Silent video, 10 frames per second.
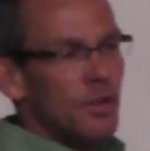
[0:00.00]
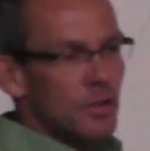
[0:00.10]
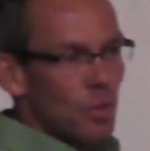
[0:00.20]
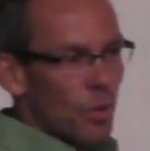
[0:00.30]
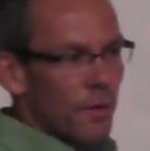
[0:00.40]
the
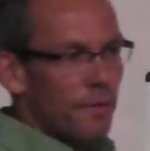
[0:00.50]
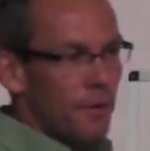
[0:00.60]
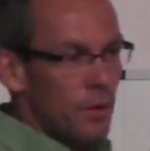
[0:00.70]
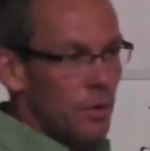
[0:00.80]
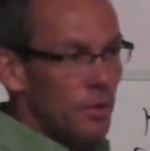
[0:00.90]
stored
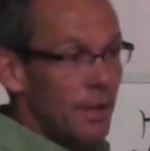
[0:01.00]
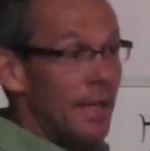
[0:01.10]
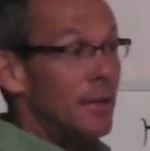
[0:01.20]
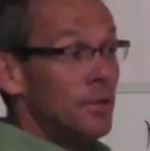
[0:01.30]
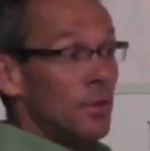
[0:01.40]

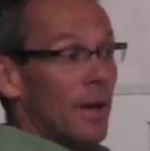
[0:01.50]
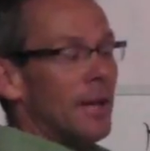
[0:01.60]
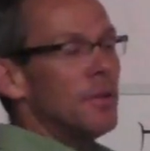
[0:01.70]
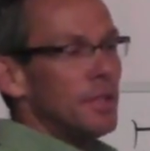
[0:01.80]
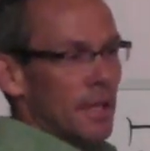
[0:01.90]
food into
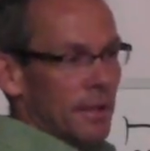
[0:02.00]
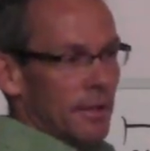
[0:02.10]
energy.